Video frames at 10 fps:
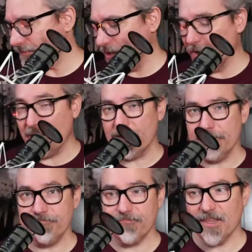Whatever.
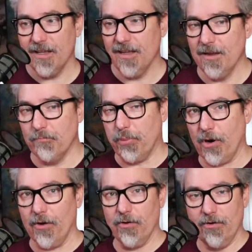
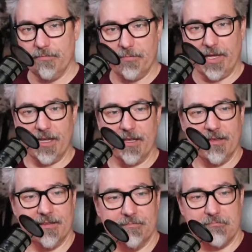Borrow, beg,
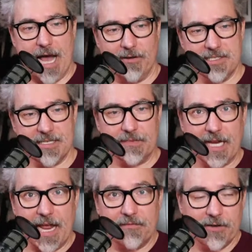model
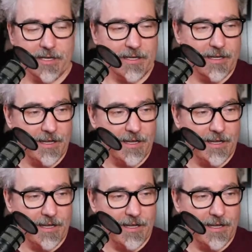something after it.